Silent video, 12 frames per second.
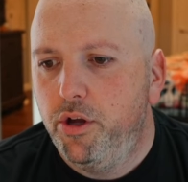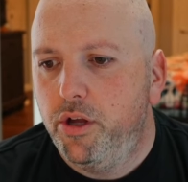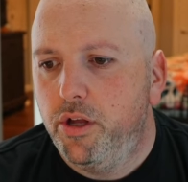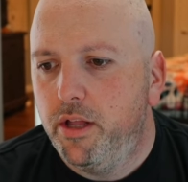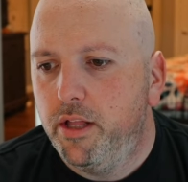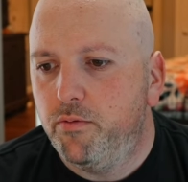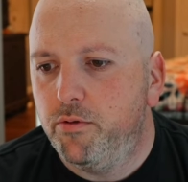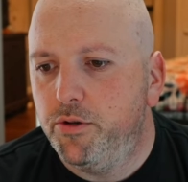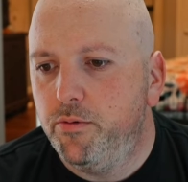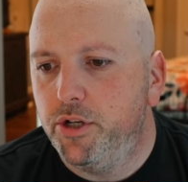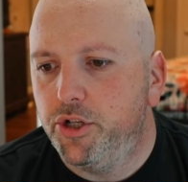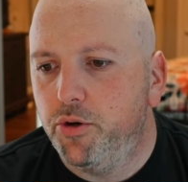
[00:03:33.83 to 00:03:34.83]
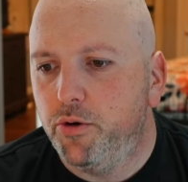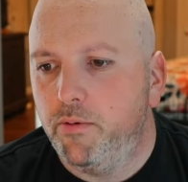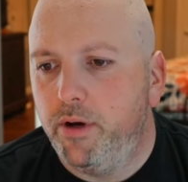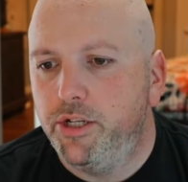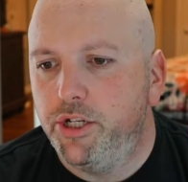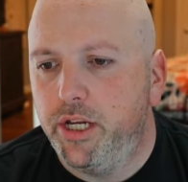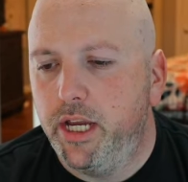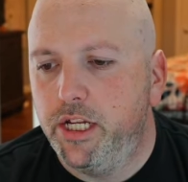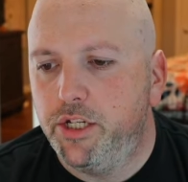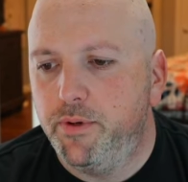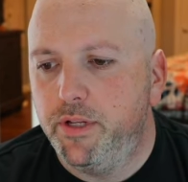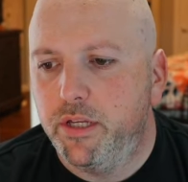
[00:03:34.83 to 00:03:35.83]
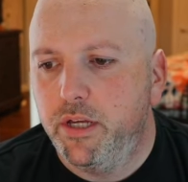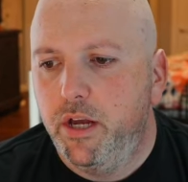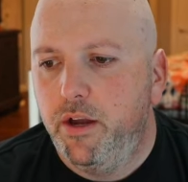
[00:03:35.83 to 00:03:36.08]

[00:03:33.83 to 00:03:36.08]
That's what you want, short range engagements.